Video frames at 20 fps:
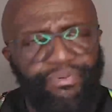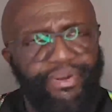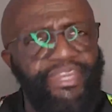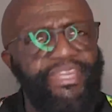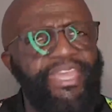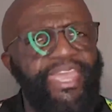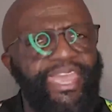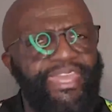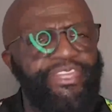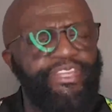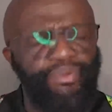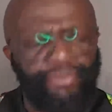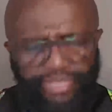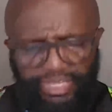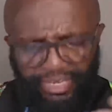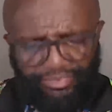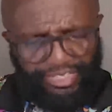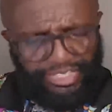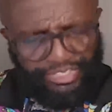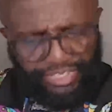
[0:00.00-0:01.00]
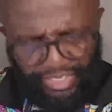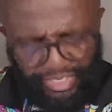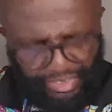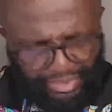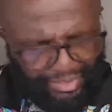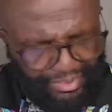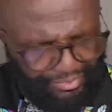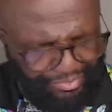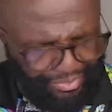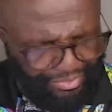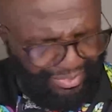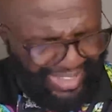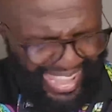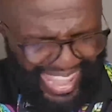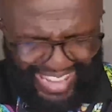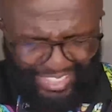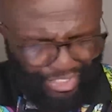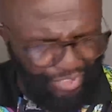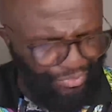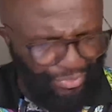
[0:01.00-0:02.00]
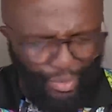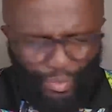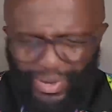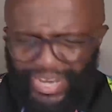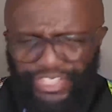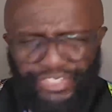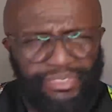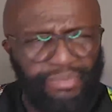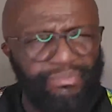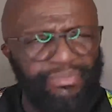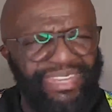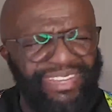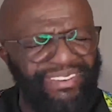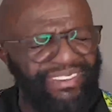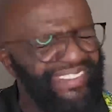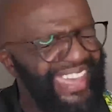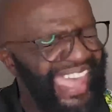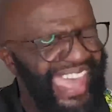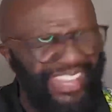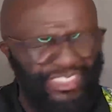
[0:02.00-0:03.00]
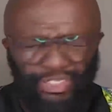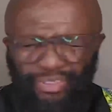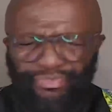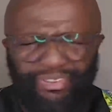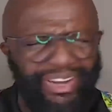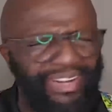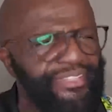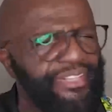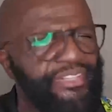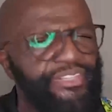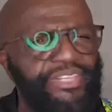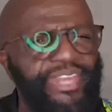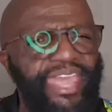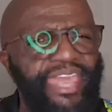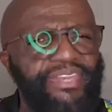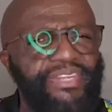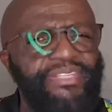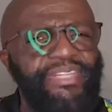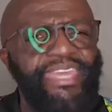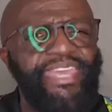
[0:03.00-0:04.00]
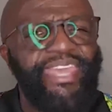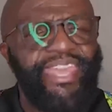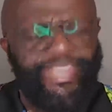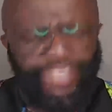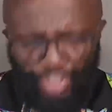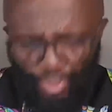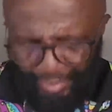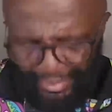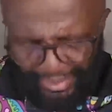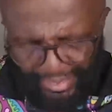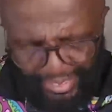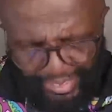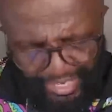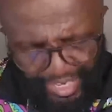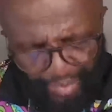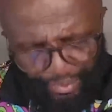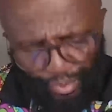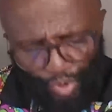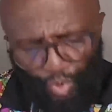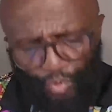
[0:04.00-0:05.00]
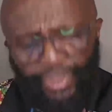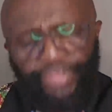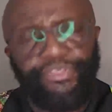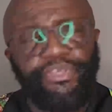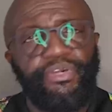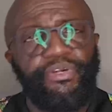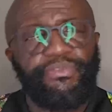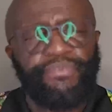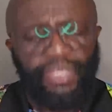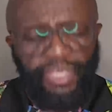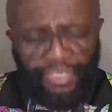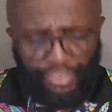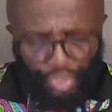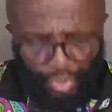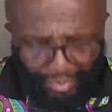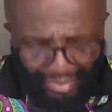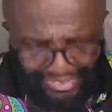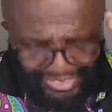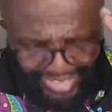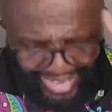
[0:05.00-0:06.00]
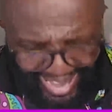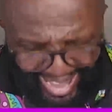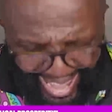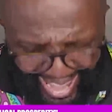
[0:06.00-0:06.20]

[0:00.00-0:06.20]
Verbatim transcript: for, and He'll give it to you. Ask Him for wisdom. Ask Him for understanding, and He'll be liberal with you. You must